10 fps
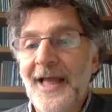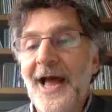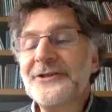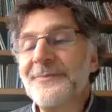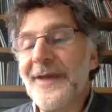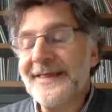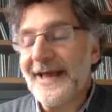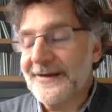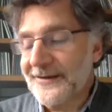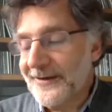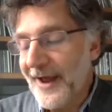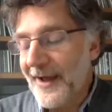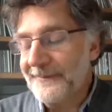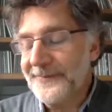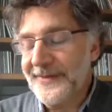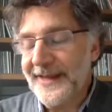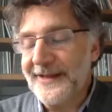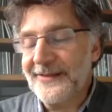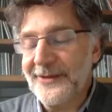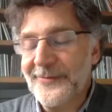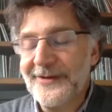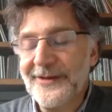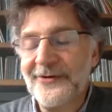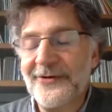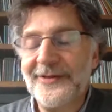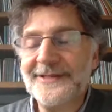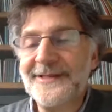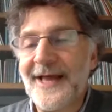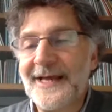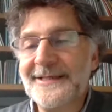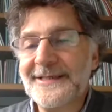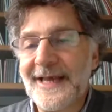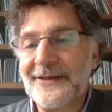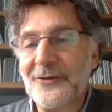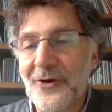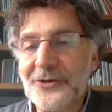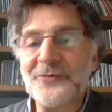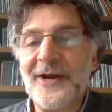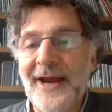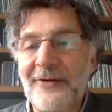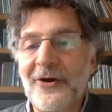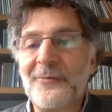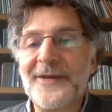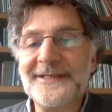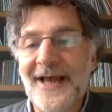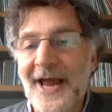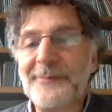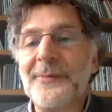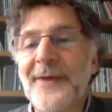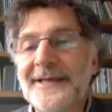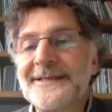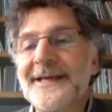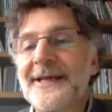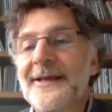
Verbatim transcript: I should make that um, link a little bit clearer on the slides, that large red arrow means high propensity,